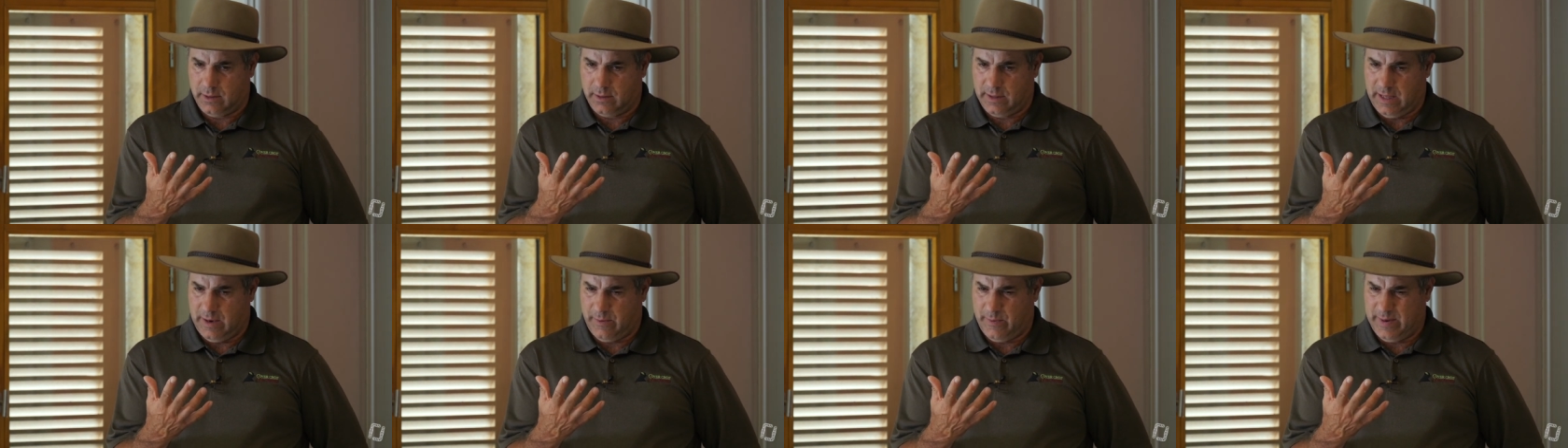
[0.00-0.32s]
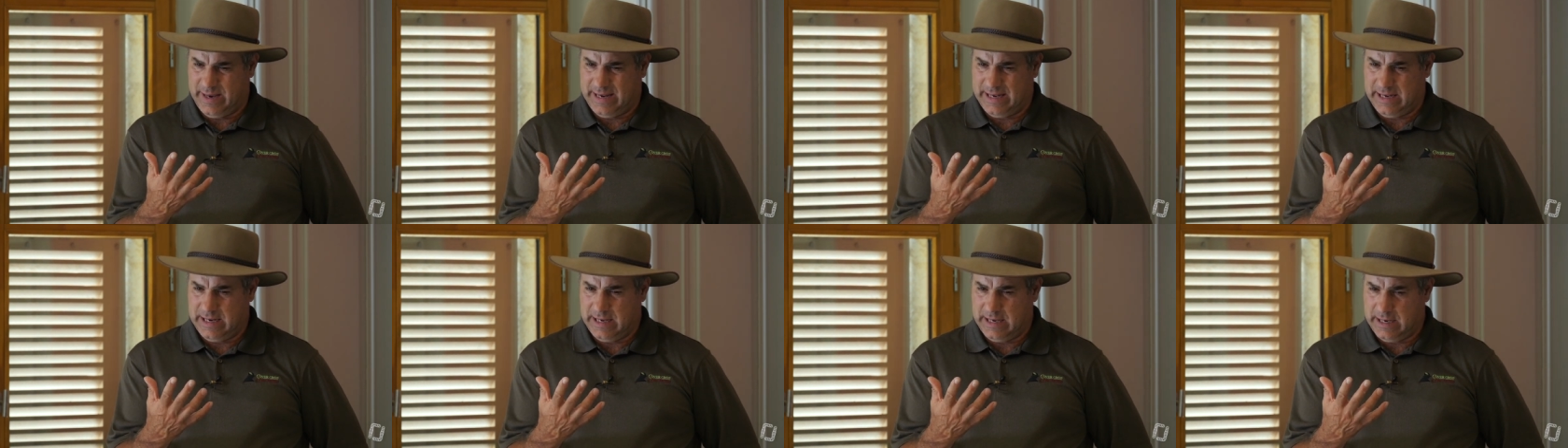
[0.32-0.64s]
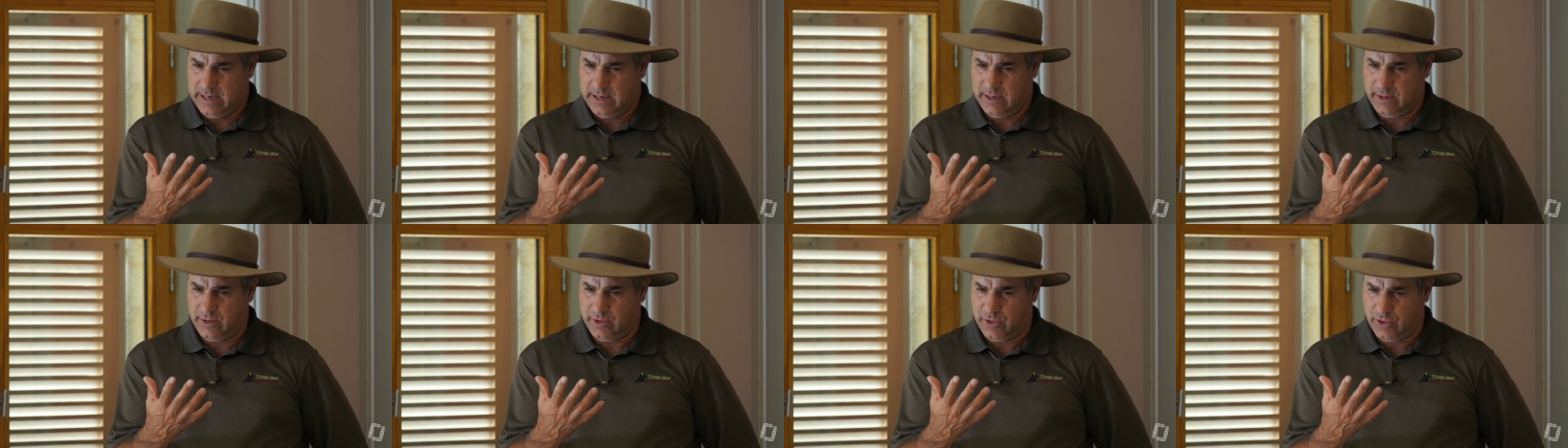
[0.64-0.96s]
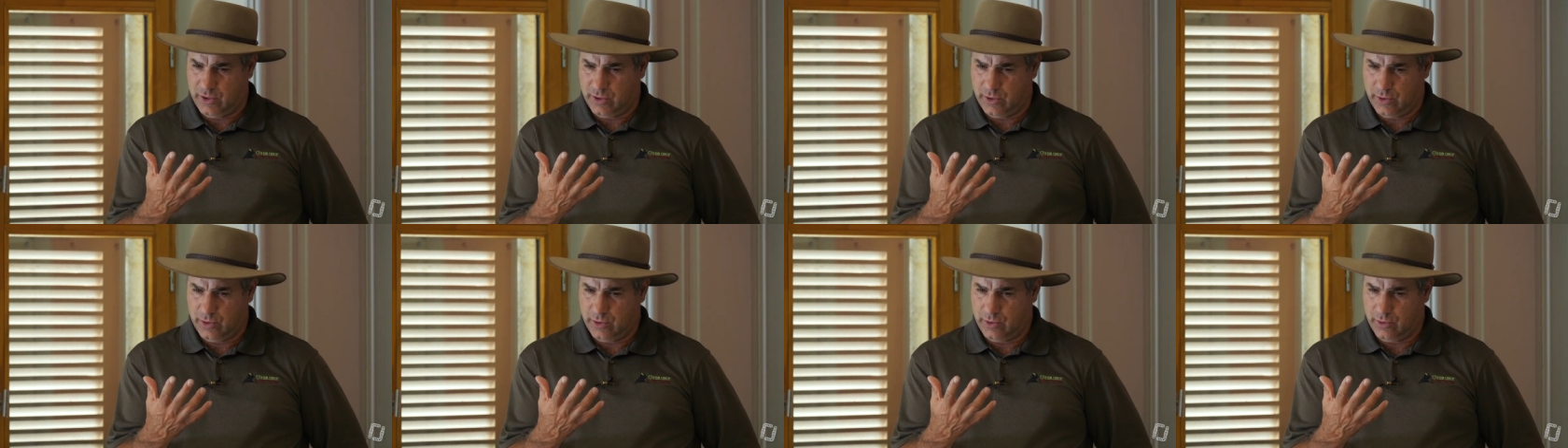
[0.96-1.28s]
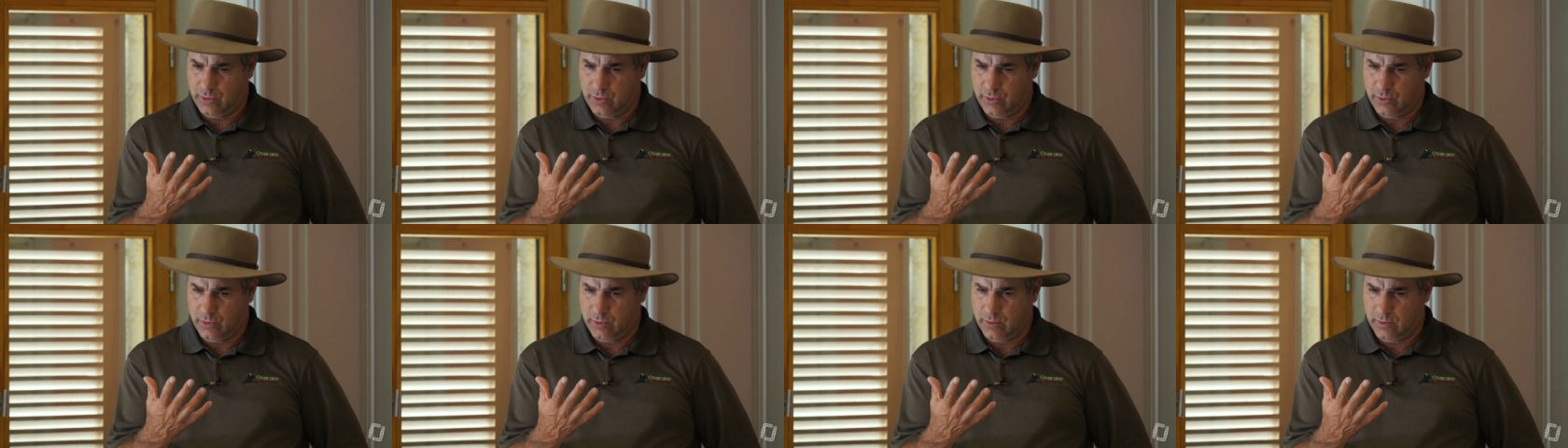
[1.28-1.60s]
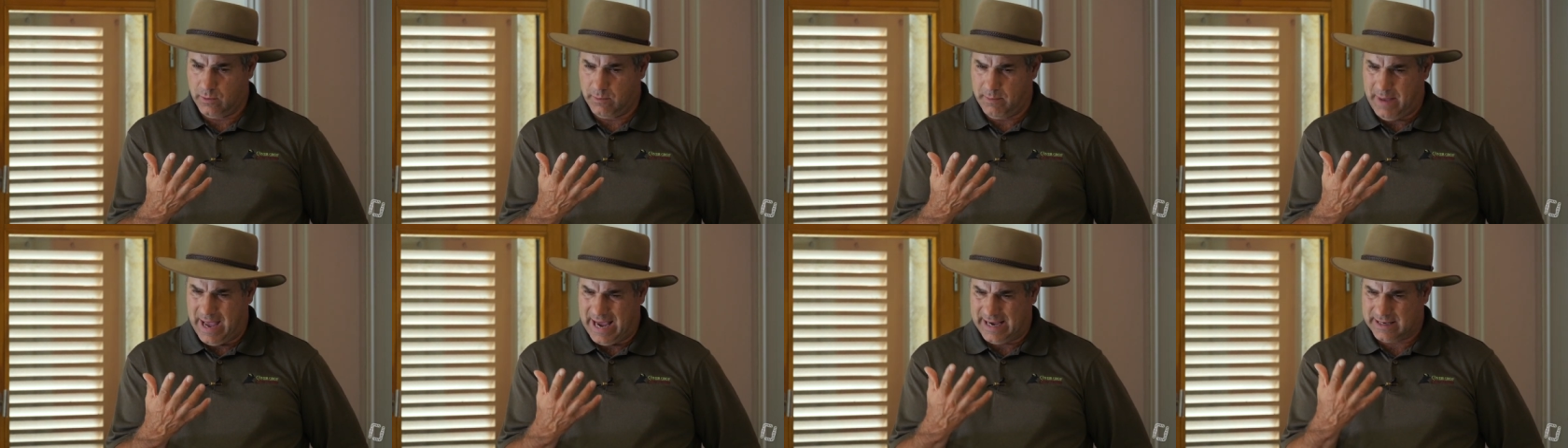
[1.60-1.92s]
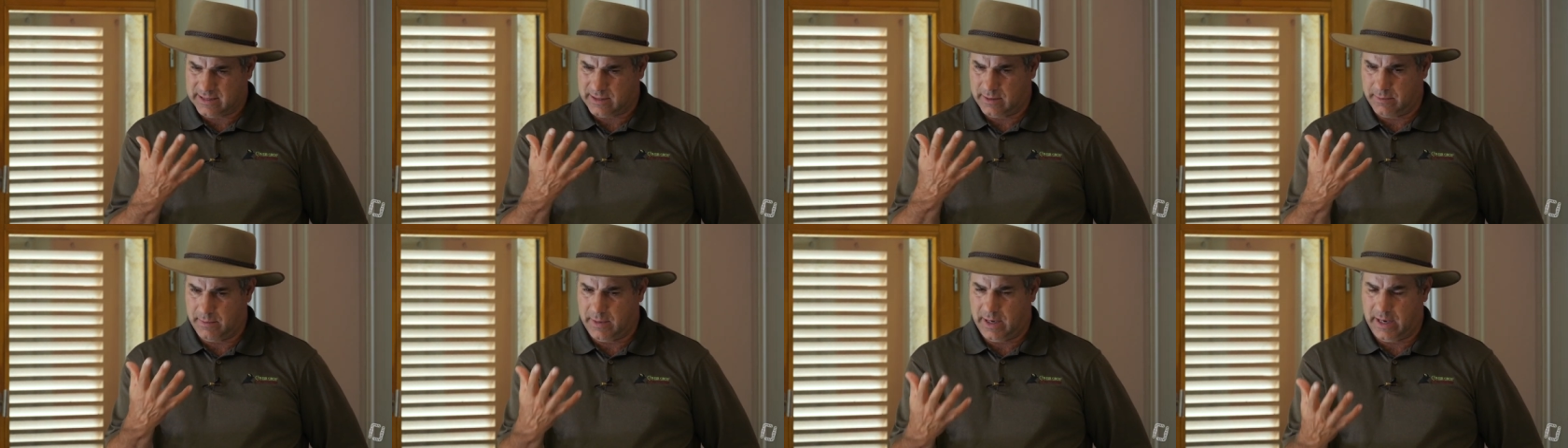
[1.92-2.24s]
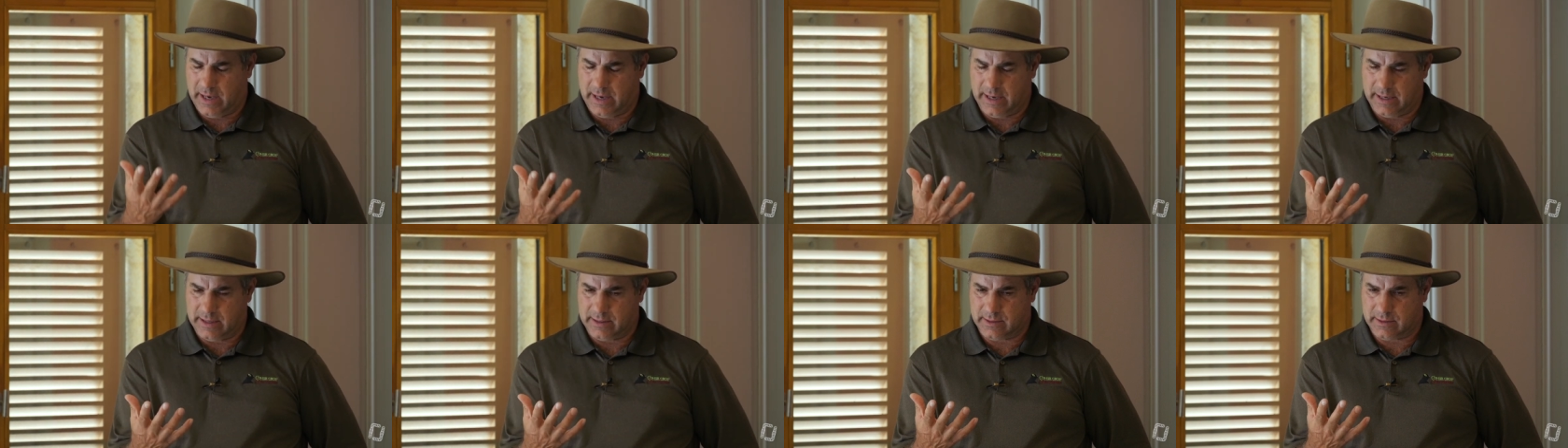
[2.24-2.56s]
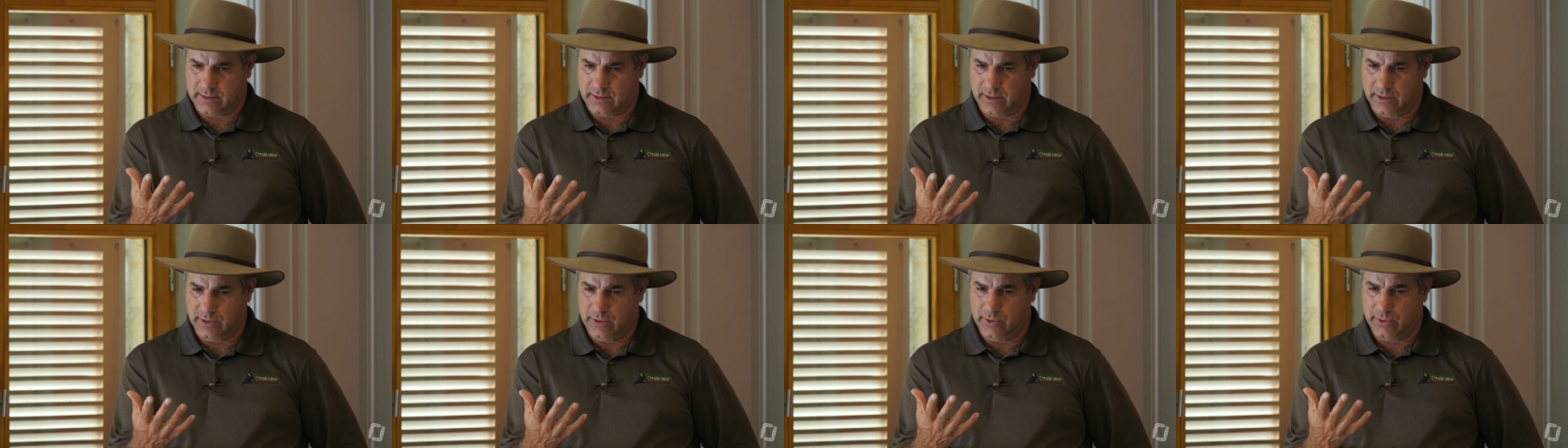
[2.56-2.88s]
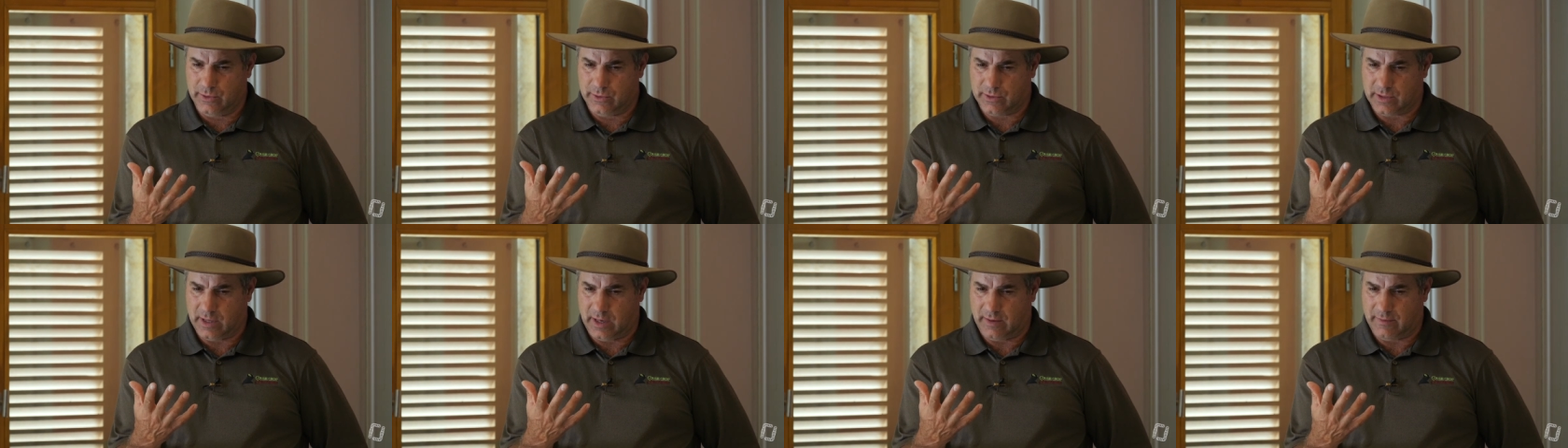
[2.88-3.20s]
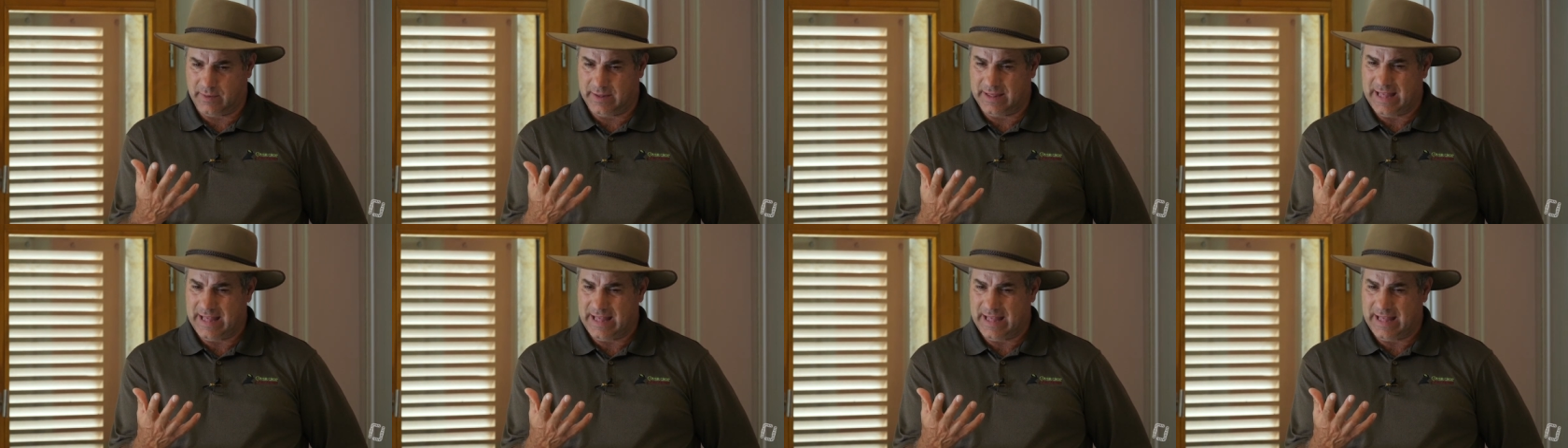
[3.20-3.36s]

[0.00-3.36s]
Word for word: that we need to maximize the use of.